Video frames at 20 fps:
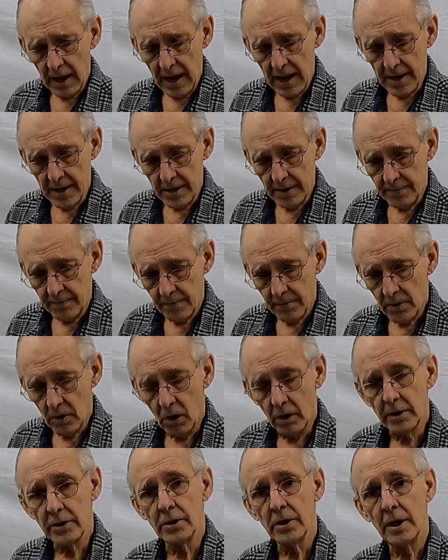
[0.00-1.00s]
In
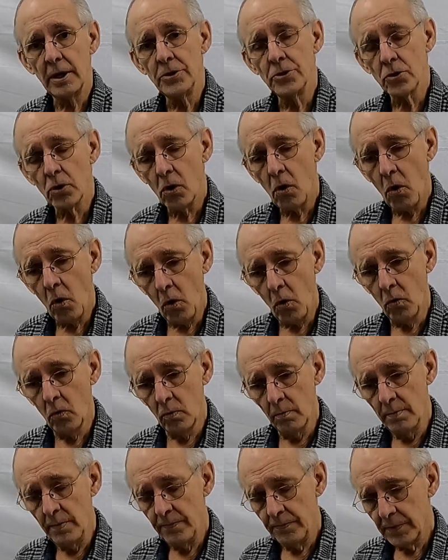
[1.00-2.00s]
your
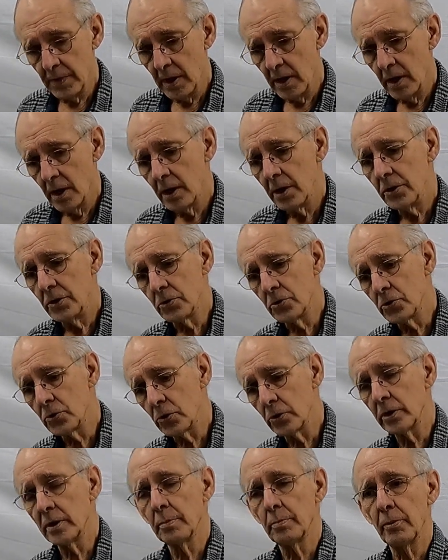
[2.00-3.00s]
home, your
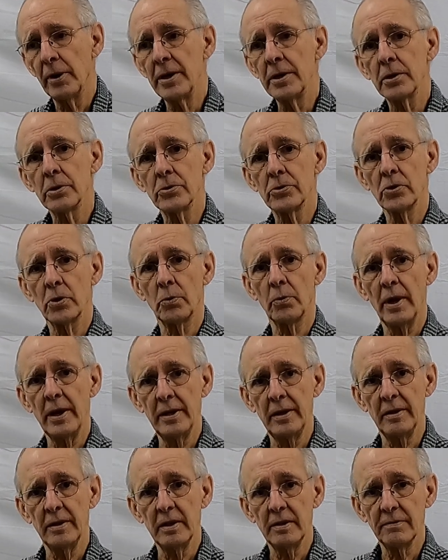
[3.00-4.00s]
circuit breakers are
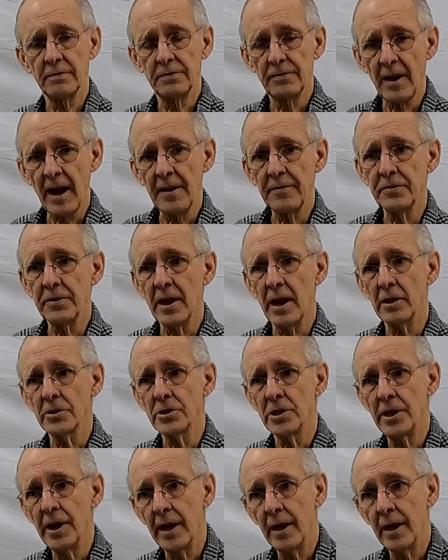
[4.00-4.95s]
rated 5,000